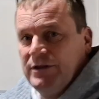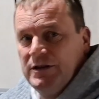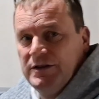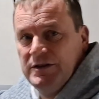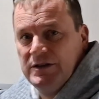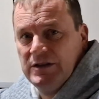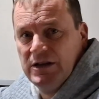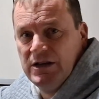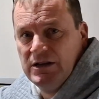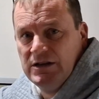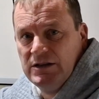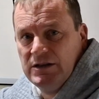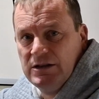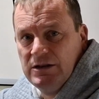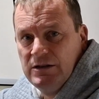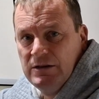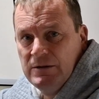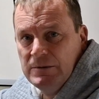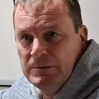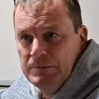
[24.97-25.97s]
these days,
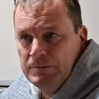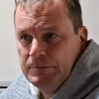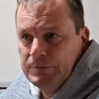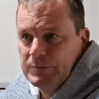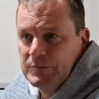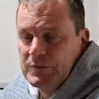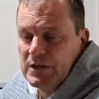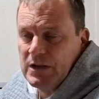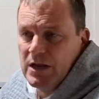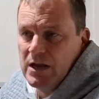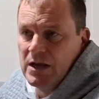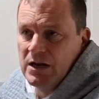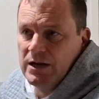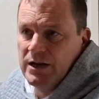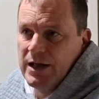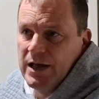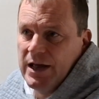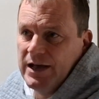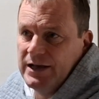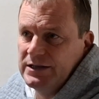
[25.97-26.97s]

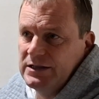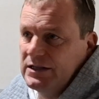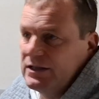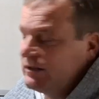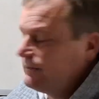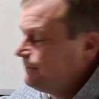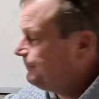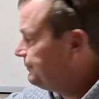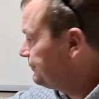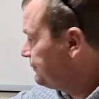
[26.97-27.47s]
in that